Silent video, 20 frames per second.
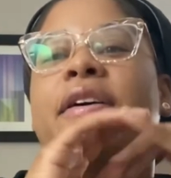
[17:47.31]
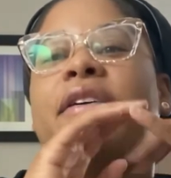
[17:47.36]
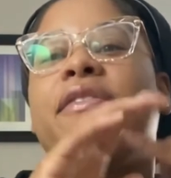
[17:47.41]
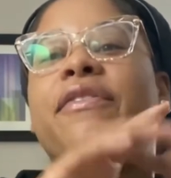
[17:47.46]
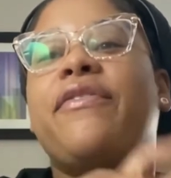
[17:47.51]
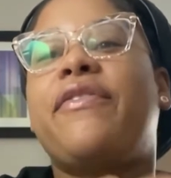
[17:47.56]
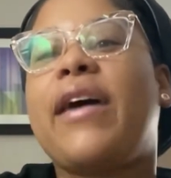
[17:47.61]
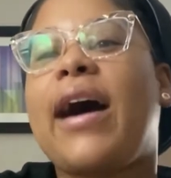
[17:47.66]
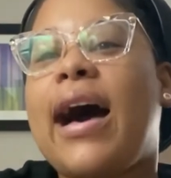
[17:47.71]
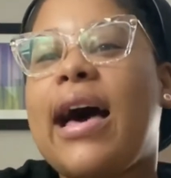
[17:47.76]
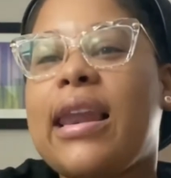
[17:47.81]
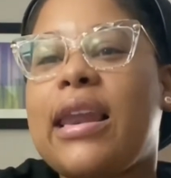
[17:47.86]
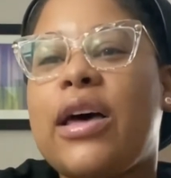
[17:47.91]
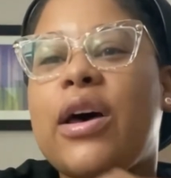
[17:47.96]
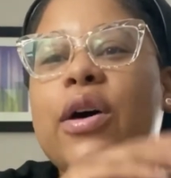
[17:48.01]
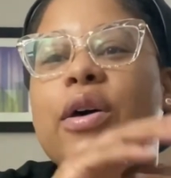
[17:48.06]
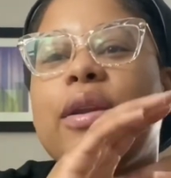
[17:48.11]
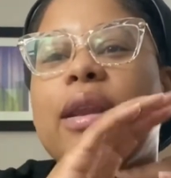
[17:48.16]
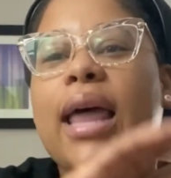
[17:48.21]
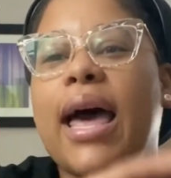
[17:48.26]

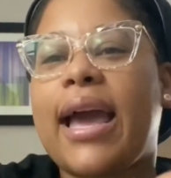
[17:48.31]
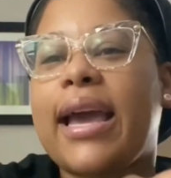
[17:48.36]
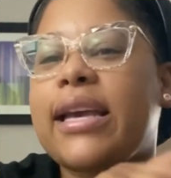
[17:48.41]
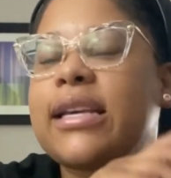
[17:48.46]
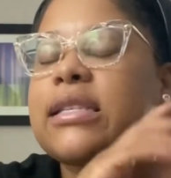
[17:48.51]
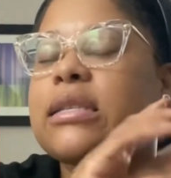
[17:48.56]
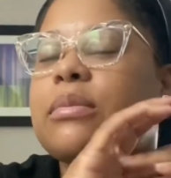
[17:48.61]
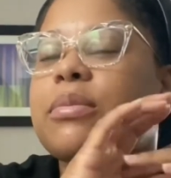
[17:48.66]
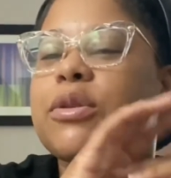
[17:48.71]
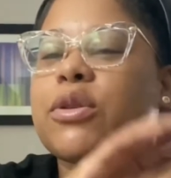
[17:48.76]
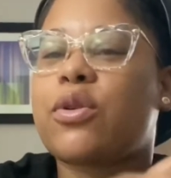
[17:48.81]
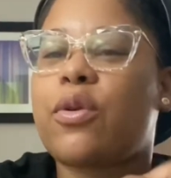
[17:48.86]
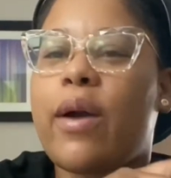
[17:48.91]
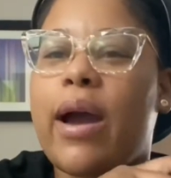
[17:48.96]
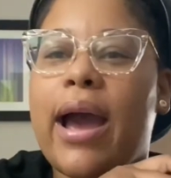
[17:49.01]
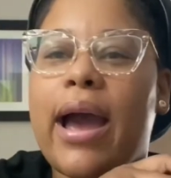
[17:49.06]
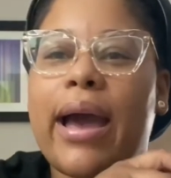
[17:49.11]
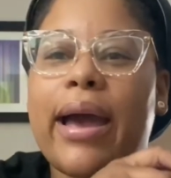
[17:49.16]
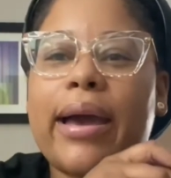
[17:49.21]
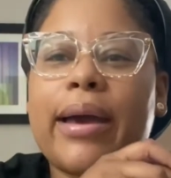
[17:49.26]
Follow, like,
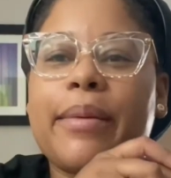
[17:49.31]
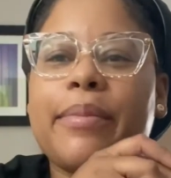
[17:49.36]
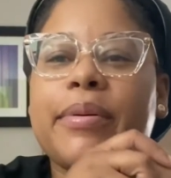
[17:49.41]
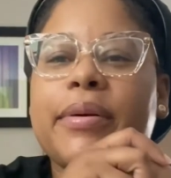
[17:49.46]
subscribe